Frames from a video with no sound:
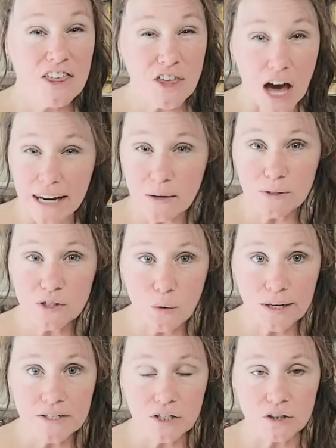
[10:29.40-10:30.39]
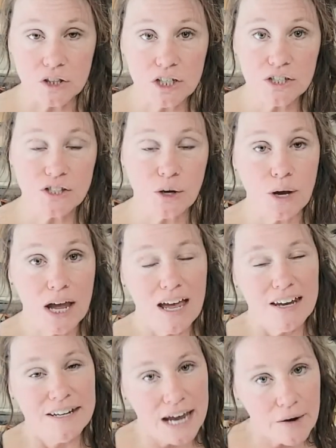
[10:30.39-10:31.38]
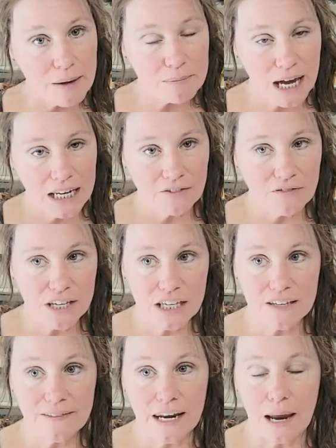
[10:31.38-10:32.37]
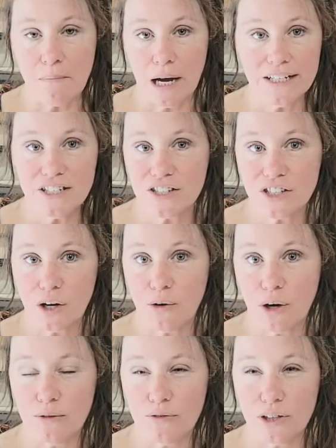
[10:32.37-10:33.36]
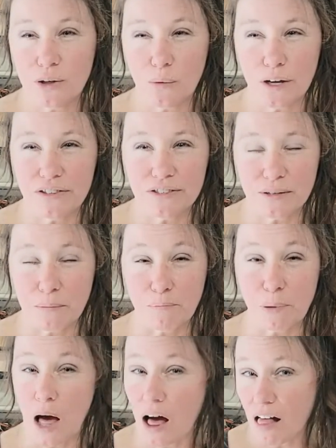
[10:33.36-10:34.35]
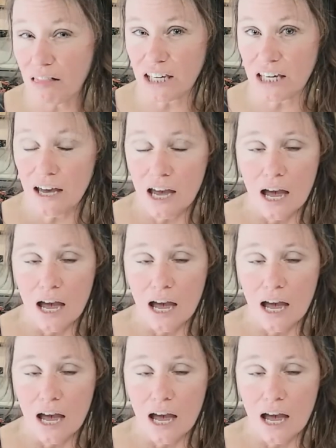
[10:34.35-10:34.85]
thought it was going to look. So now I'm kind of thinking that I might just go over it with some poly.